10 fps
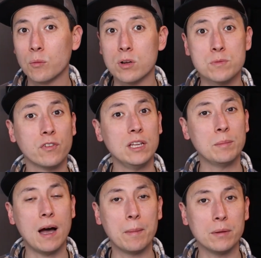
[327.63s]
What's really
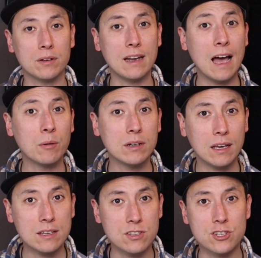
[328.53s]
popular
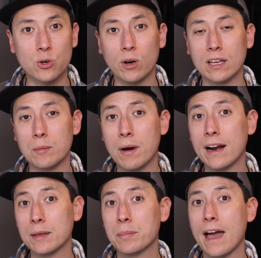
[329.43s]
nowadays is joining a
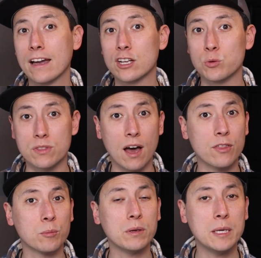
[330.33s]
mining package with
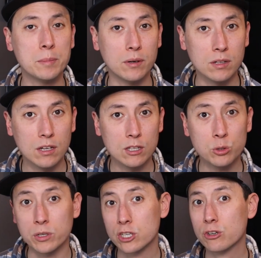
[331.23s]
other people
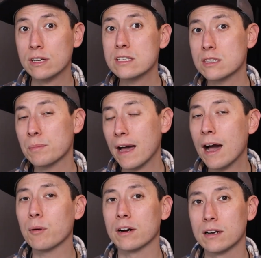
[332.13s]
to increase the
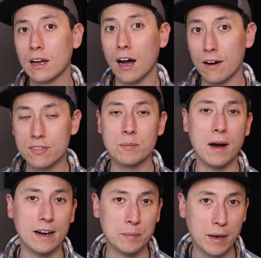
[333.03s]
power of the
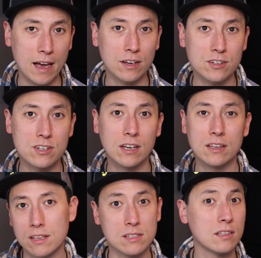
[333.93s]
mining package.
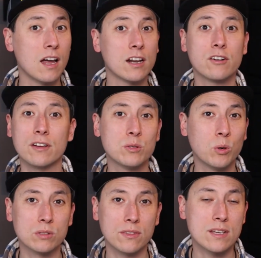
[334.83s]
There's a lot of great
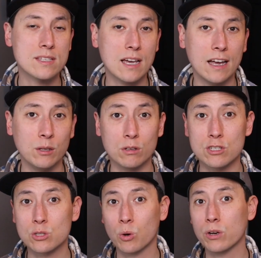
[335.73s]
tools on the site. You can
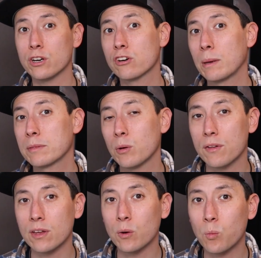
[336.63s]
store your crypto
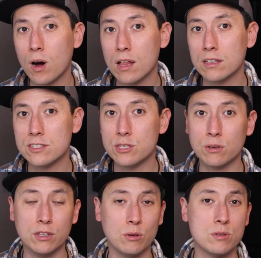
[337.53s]
on their wallets. You
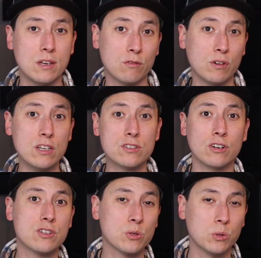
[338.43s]
can use their
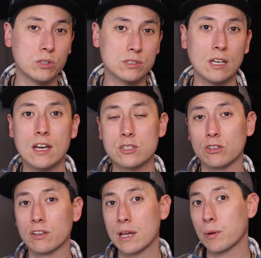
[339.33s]
research tools to
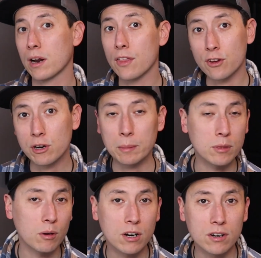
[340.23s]
look at what other
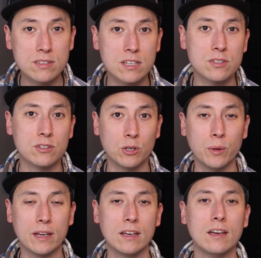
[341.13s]
cryptocurrencies are
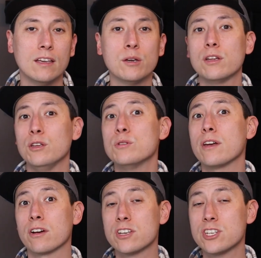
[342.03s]
doing. You can use their
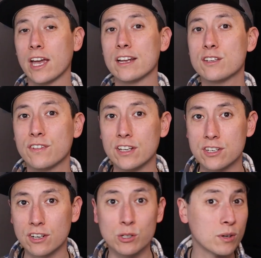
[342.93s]
exchange
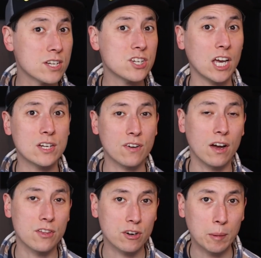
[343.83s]
feature to exchange for
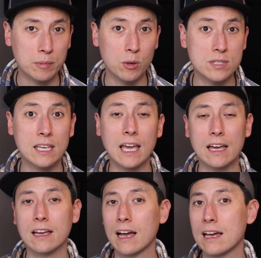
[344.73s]
other cryptos.
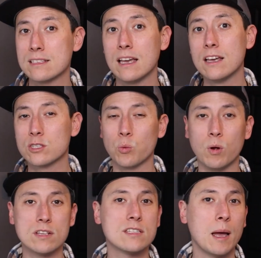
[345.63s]
Again, guys, it's a
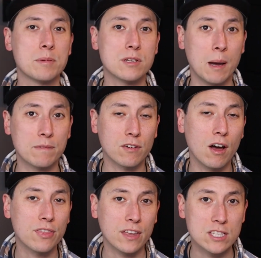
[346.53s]
one-stop shop for
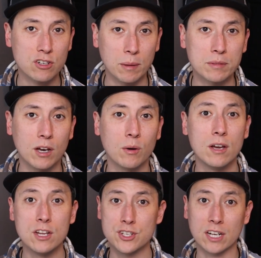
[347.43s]
all things crypto.
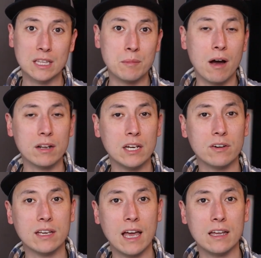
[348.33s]
Check them out here
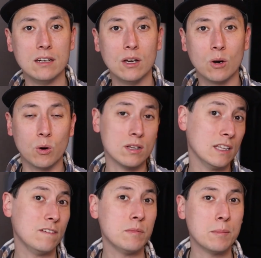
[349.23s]
again, or
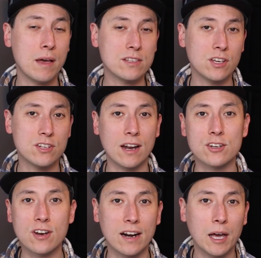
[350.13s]
leave me a message message and I'll
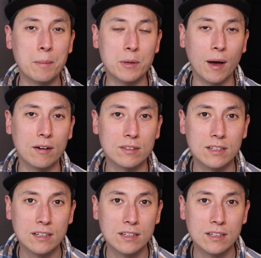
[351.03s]
try to help you out.